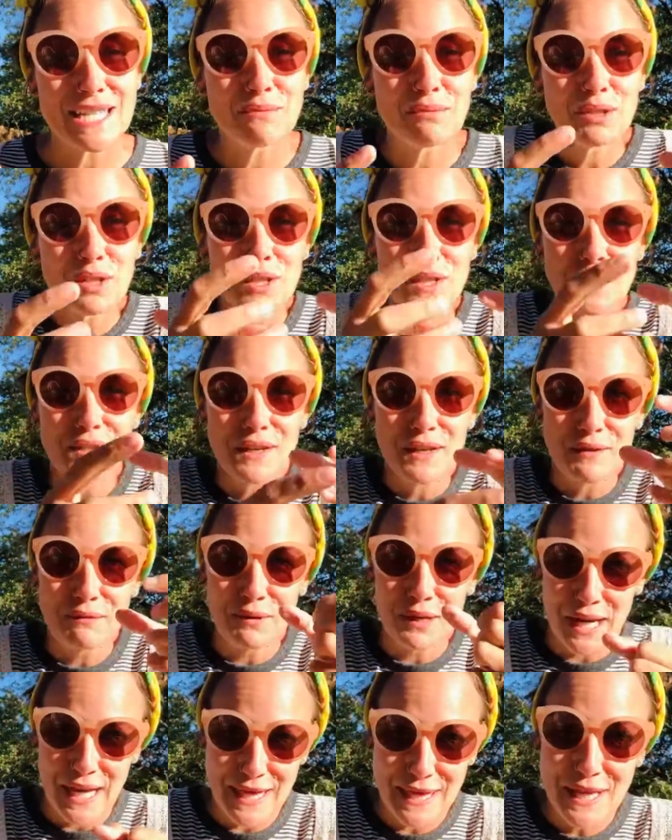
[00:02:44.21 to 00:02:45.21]
We're just, we're
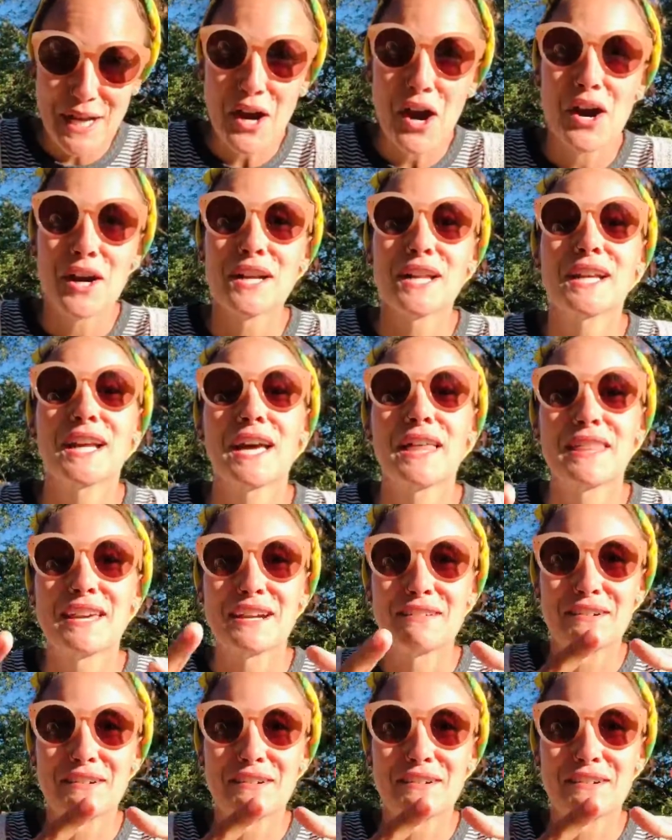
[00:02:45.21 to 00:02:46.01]
in the car together.